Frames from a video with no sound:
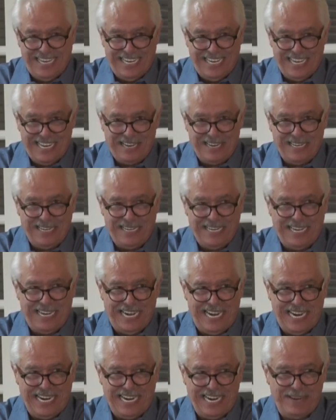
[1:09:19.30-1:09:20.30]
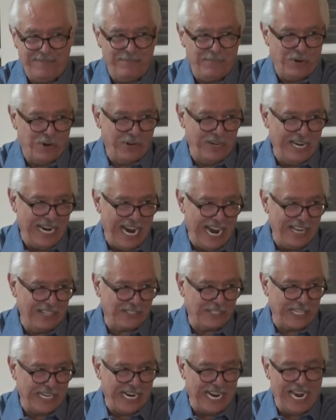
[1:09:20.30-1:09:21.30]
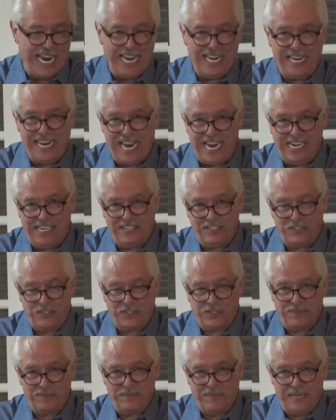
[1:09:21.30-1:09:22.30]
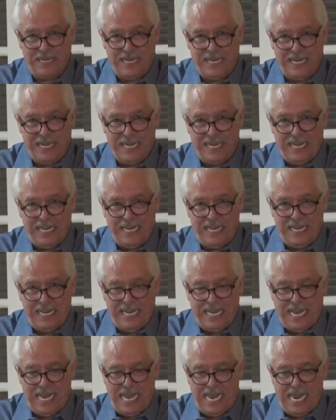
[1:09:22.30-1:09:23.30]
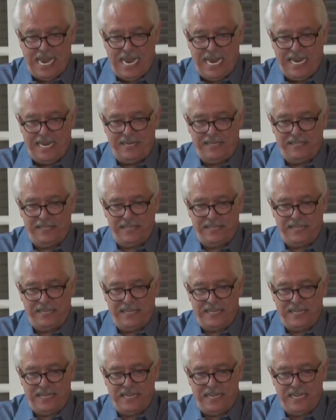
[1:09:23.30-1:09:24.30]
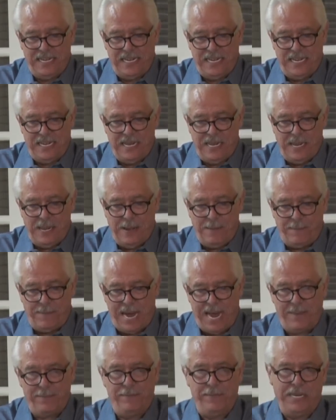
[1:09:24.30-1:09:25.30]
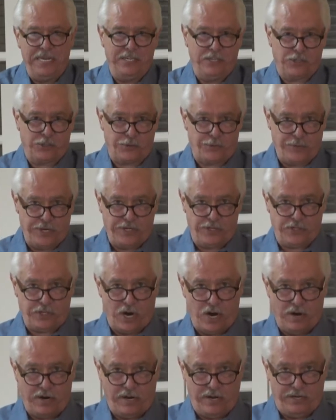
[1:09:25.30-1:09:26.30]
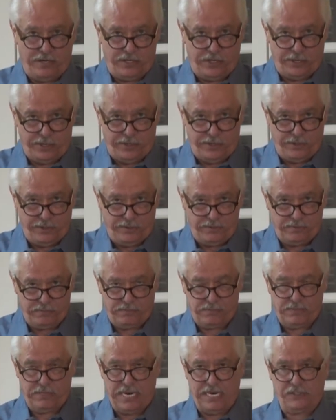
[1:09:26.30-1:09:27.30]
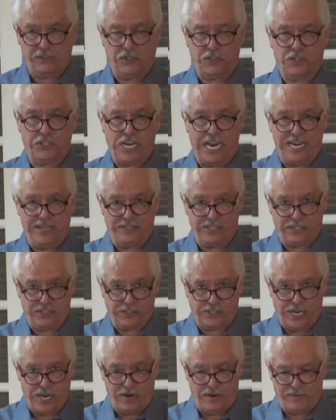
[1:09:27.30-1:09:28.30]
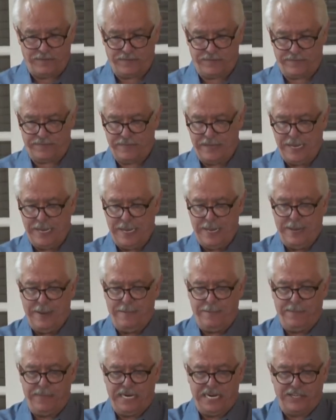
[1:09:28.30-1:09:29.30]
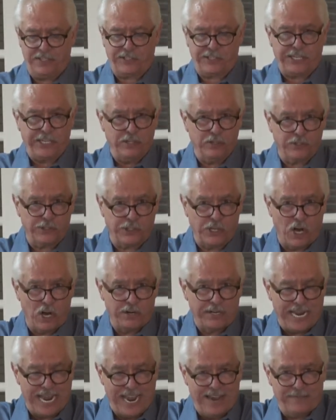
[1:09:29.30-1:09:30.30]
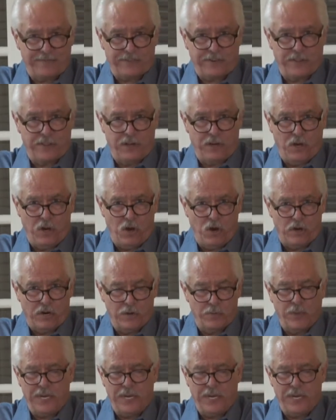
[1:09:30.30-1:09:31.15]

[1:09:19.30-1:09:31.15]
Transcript: I, I had more hats than I had hands. And my ministry started to exercise itself, but I still sought after the Lord.